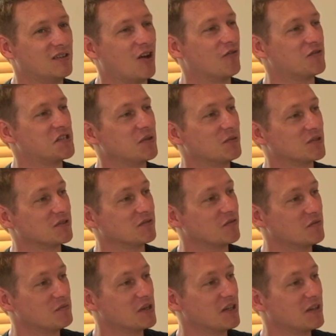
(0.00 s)
obviously wasn't
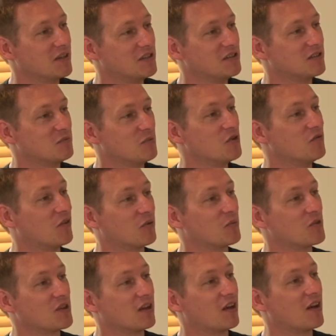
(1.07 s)
for me, and you just move on
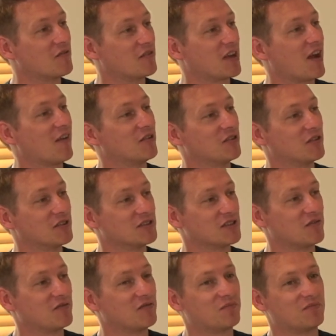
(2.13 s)
with your life and carry on as
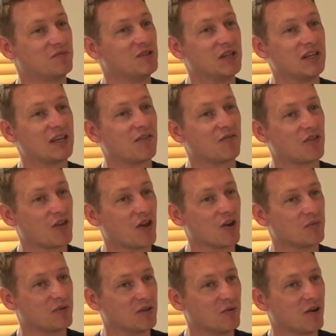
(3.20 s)
if you didn't have the
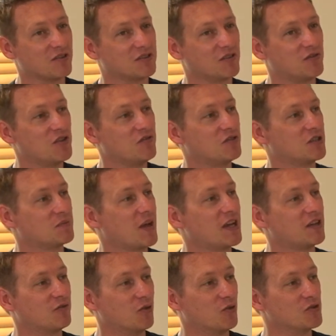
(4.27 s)
therapy. Whereas if you've just
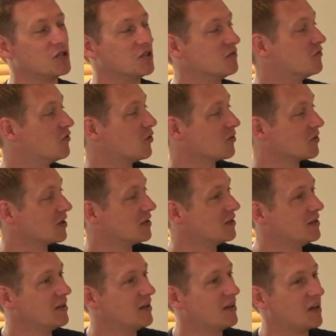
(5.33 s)
paid a fortune for it
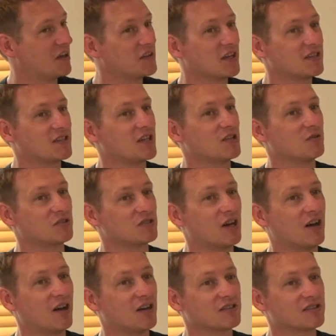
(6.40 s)
and they set you a
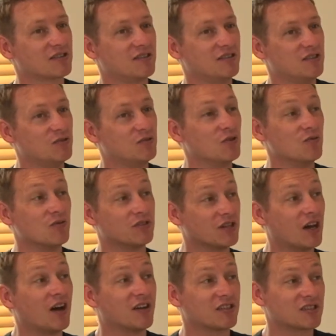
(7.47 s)
task, you do the
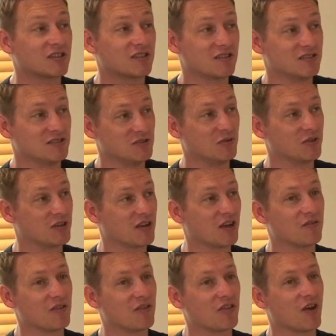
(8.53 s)
task because you want to
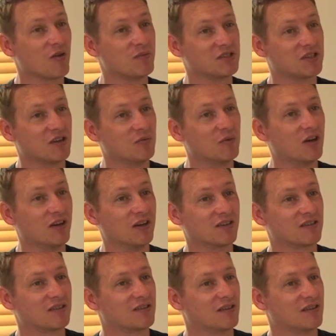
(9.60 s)
know that therapy is going to work.